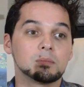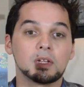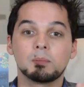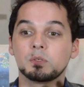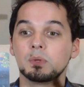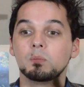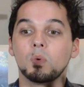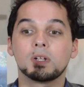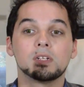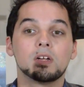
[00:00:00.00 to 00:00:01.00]
Sometimes we
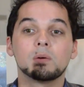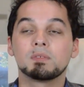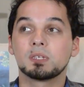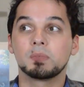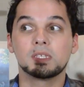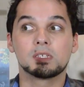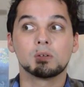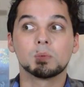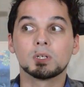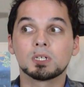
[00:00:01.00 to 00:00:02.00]
want to know if something's going
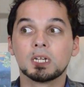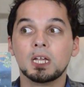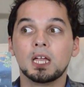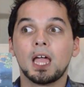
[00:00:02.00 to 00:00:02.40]
to work,